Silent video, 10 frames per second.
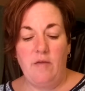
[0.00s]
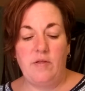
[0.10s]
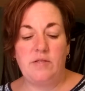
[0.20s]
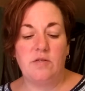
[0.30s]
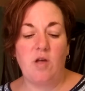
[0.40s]

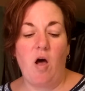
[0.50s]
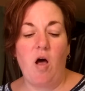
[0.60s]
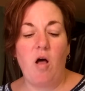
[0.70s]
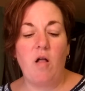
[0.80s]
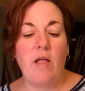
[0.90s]
This is
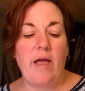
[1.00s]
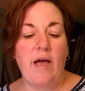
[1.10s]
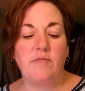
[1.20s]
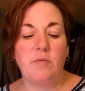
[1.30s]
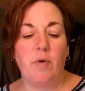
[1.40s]
all I
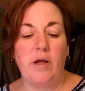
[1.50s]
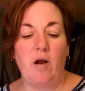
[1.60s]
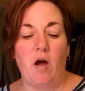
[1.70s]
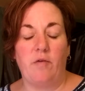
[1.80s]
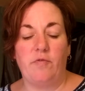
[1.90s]
have to bite
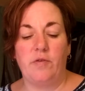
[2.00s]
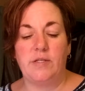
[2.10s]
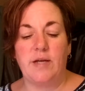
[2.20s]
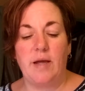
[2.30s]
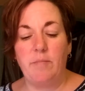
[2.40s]
off for the
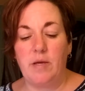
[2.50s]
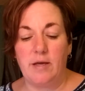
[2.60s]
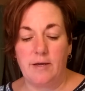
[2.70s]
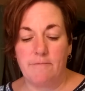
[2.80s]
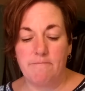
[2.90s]
time
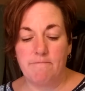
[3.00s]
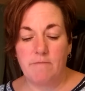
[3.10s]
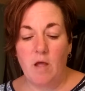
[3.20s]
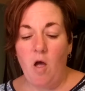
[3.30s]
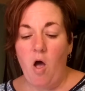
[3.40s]
being.
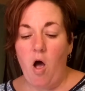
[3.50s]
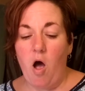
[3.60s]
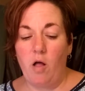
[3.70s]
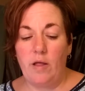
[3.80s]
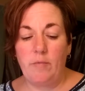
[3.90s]

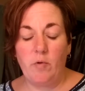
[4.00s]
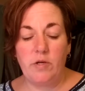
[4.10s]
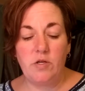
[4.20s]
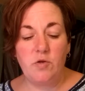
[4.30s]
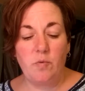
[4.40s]
All I'm
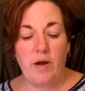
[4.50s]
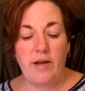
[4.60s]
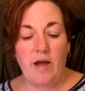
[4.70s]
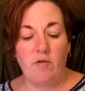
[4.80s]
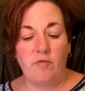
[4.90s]
going to do right
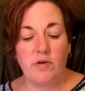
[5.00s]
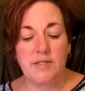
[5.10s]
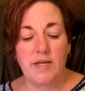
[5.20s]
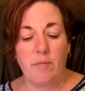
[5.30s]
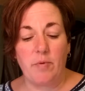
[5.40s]
now, for
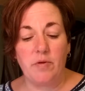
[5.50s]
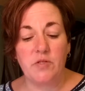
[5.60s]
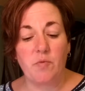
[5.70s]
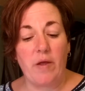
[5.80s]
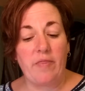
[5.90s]
example,
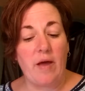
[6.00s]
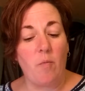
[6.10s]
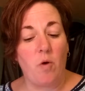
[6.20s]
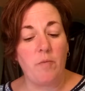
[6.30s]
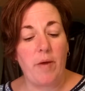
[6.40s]
is write
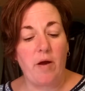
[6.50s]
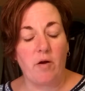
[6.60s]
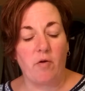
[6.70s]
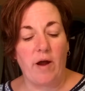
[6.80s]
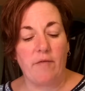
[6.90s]
that one
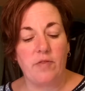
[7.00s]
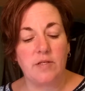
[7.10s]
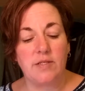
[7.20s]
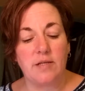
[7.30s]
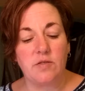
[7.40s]
paragraph
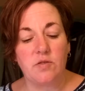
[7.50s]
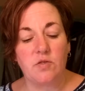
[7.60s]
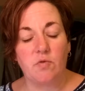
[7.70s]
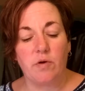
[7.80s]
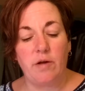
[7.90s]
that sets the
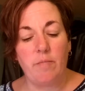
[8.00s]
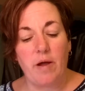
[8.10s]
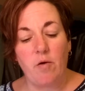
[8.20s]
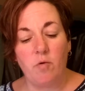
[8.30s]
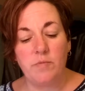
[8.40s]
story in
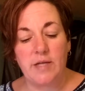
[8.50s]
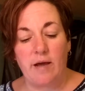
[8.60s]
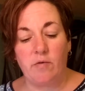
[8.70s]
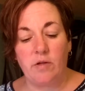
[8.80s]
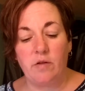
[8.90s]
my
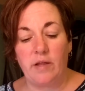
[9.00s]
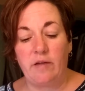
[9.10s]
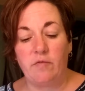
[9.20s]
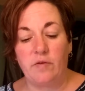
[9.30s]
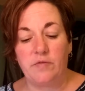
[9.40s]
hometown in the
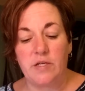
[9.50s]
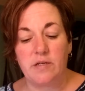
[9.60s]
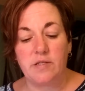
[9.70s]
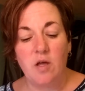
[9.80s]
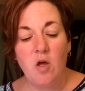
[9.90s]
late
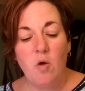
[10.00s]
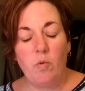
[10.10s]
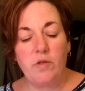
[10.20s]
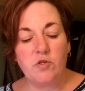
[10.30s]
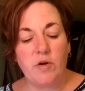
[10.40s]
50s
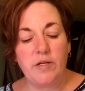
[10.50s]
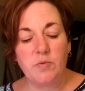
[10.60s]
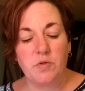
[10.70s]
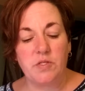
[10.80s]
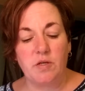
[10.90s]
when the trains
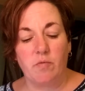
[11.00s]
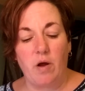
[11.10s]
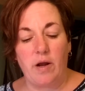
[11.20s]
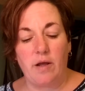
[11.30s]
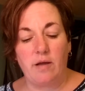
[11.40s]
were still
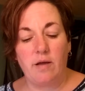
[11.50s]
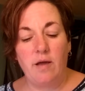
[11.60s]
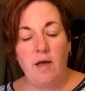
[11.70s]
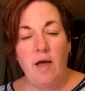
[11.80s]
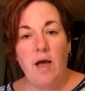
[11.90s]
running.
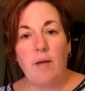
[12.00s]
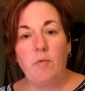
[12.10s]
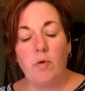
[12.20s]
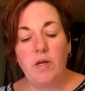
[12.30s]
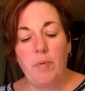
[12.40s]
I'm
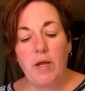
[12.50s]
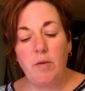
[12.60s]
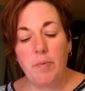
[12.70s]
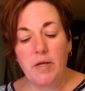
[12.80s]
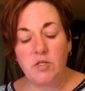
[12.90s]
going to paint
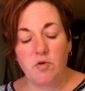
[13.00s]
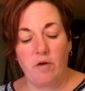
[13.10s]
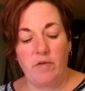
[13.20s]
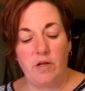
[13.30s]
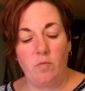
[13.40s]
a picture
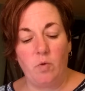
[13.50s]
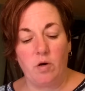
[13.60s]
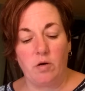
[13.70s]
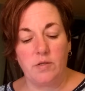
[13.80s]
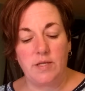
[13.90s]
of it in
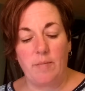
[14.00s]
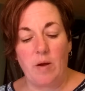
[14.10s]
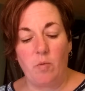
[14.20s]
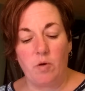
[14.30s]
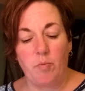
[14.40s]
words on
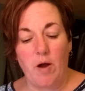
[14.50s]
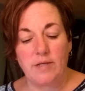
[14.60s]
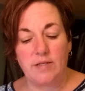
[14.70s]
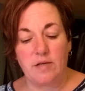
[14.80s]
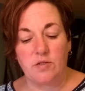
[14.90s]
my word
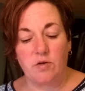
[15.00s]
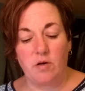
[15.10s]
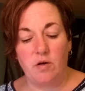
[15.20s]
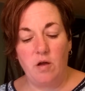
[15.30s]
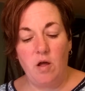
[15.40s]
processor.